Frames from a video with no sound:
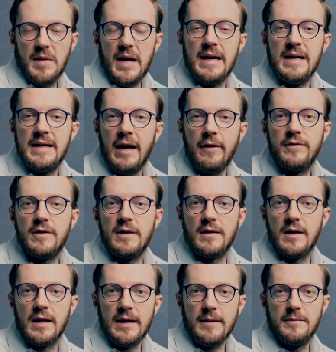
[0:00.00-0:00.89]

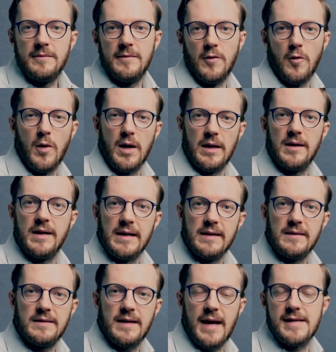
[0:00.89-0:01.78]
indefinitely or at
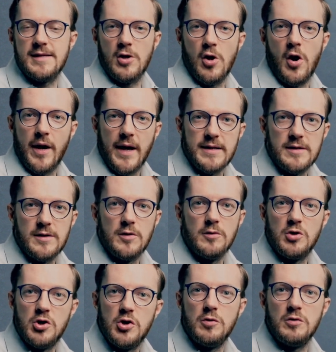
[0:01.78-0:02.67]
least as long as
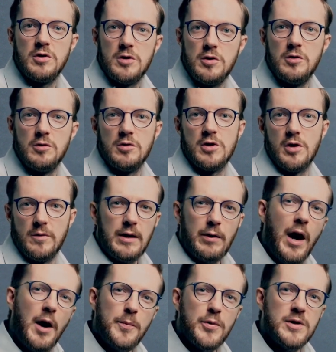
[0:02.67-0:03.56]
you choose to do so.
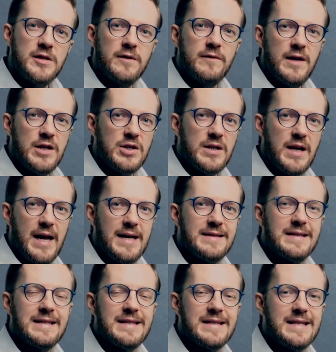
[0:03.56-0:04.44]
Cryopreservation
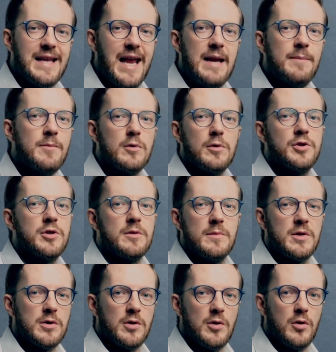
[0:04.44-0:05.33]
has the same
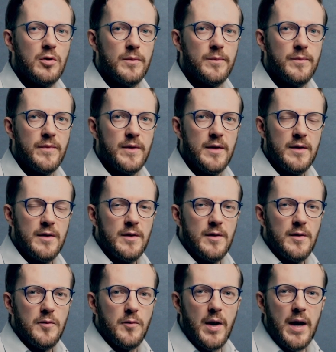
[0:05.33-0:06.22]
ultimate goal,
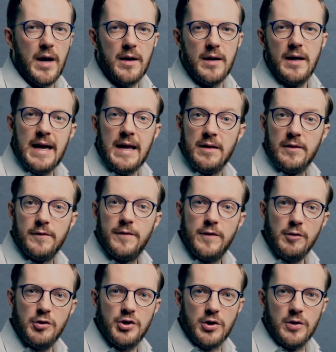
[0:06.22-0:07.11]
where in the
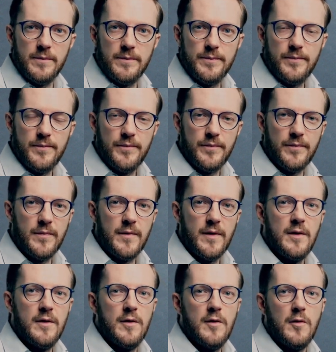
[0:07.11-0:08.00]
future,
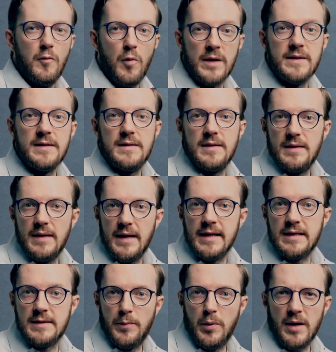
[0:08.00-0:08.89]
once
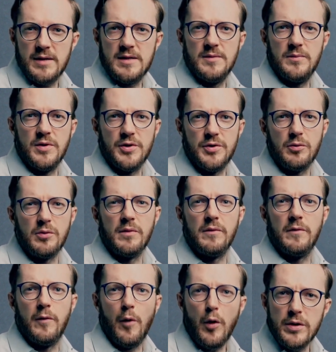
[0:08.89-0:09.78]
it's possible to
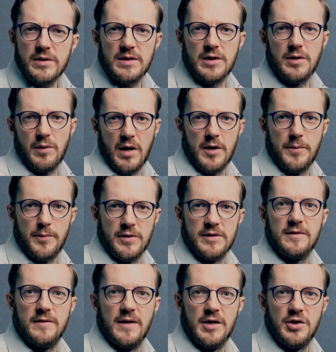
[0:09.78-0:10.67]
reverse
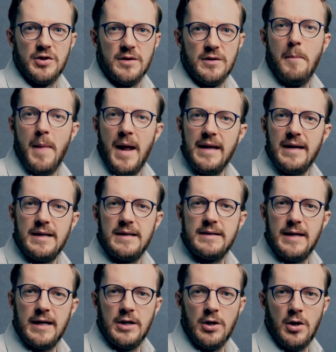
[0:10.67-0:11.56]
cryopreservation, medical
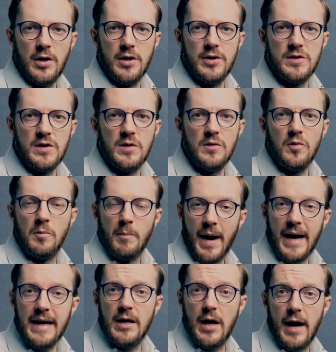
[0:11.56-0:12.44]
technology
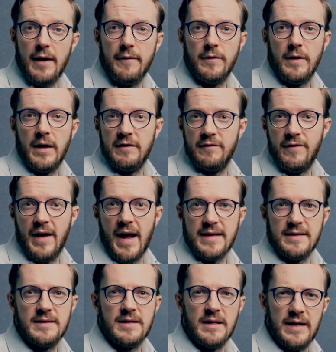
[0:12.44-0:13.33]
might have
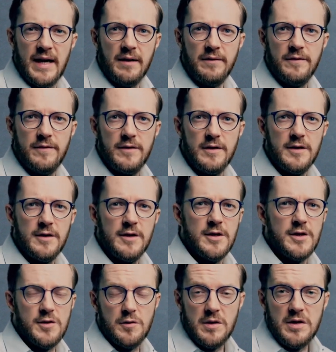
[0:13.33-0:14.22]
advanced enough
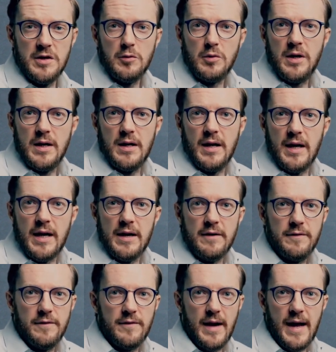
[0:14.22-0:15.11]
so that you can
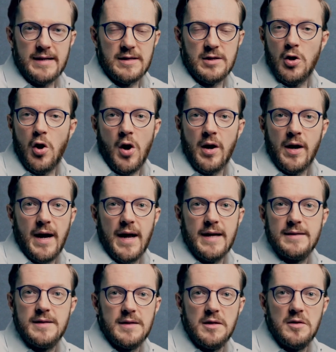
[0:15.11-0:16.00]
live as long
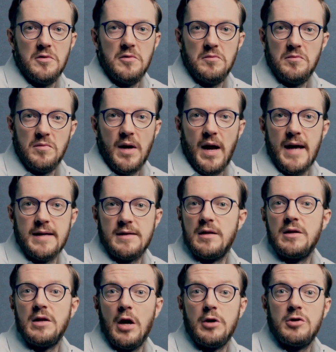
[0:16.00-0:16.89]
as you
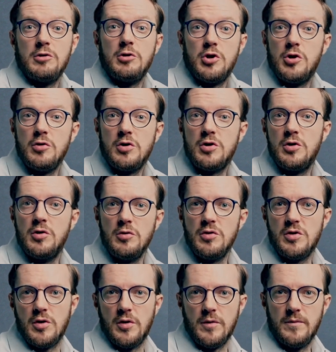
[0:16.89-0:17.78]
as, as you choose to
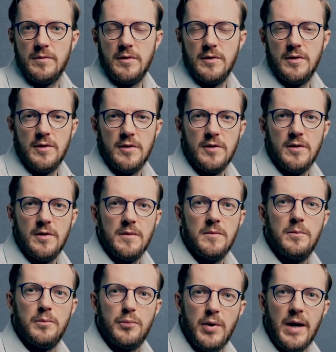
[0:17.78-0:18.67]
do so,
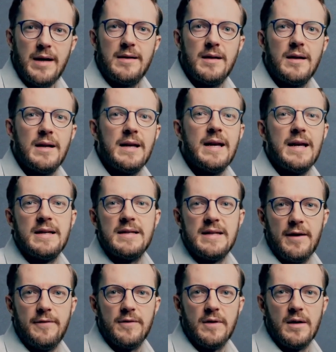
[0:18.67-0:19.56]
practically
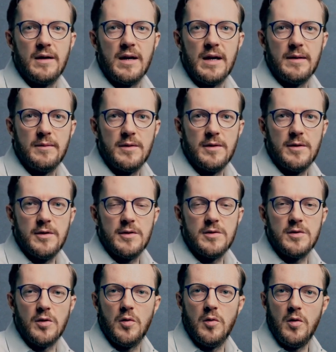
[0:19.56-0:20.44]
indefinitely.
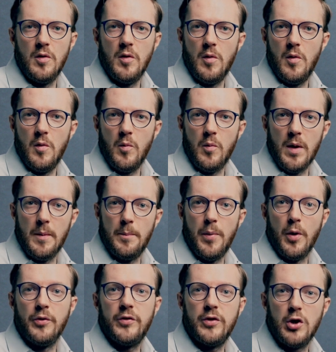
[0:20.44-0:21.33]
So where
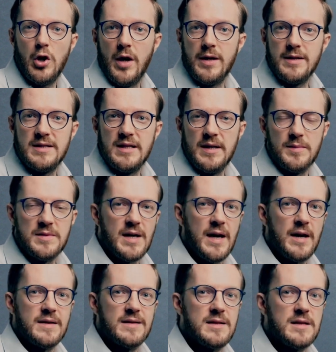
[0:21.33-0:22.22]
both concepts
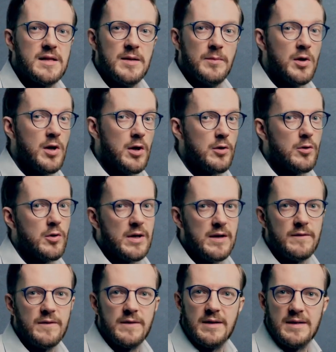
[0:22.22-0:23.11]
are similar or
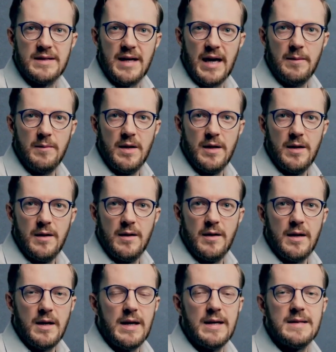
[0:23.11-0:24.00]
even the same,
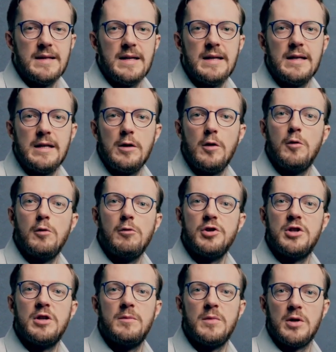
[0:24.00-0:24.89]
is in the
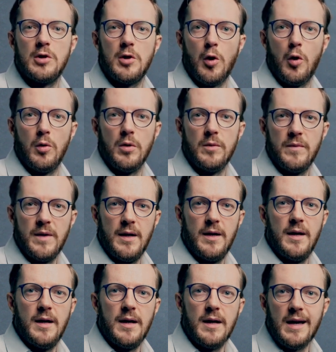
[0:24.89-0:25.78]
ultimate goal
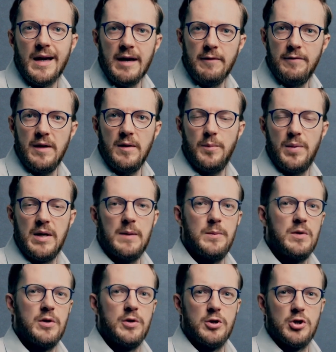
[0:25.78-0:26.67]
giving
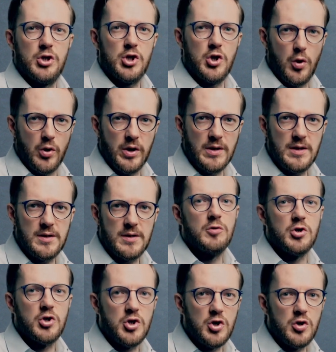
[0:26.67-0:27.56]
people the choice
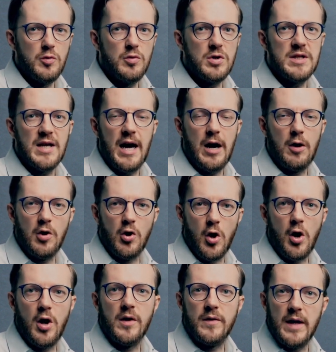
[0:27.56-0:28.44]
to choose how
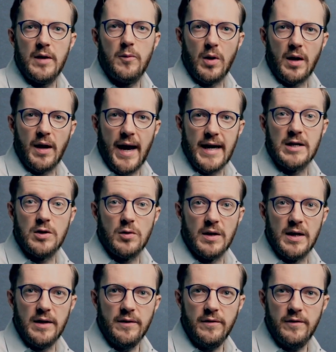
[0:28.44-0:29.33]
long they would like to
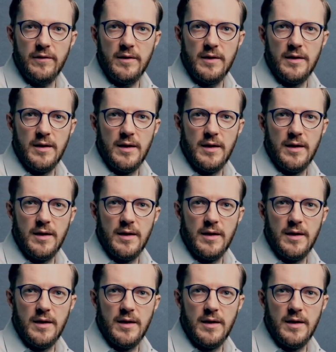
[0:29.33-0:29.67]
live